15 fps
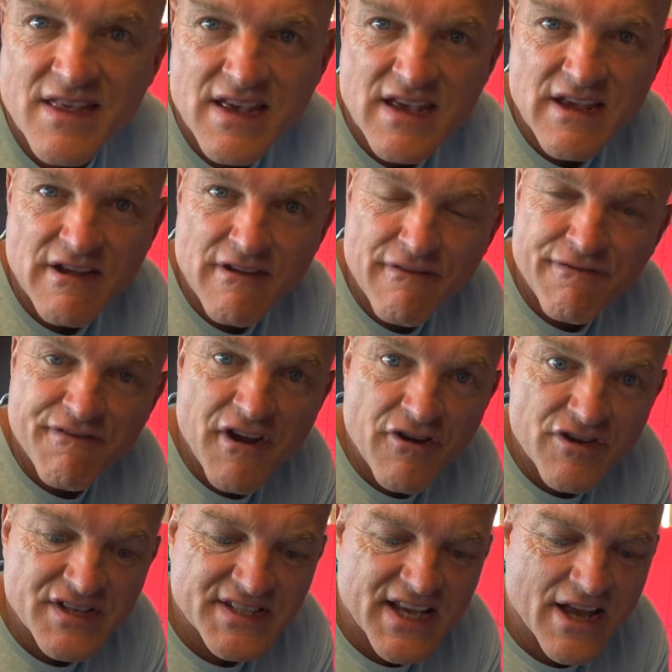the
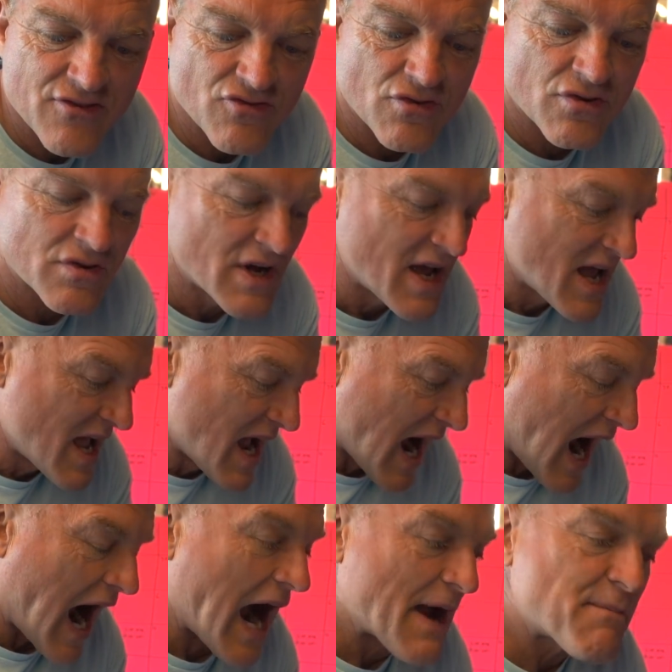ferry schedule,
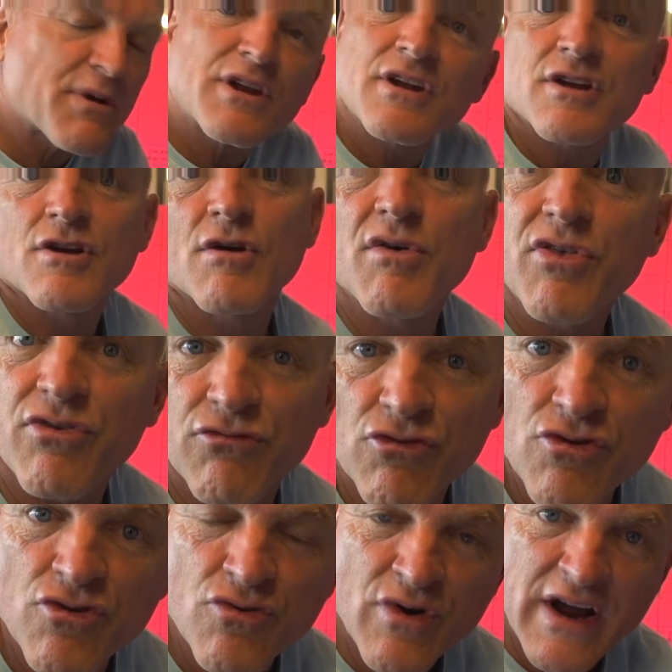I'm gonna go
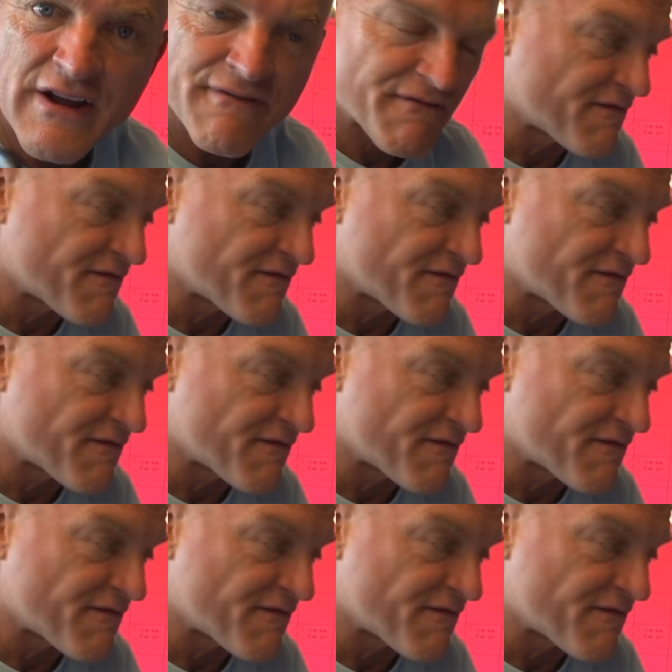through and